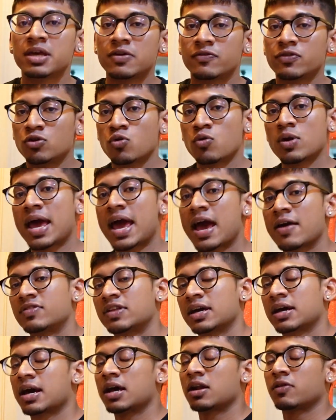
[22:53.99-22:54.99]
If you don't have
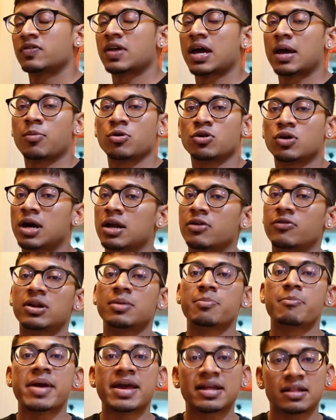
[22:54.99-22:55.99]
that kind of time or you can't
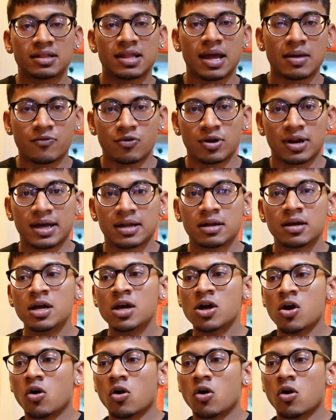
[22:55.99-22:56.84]
really make time for that,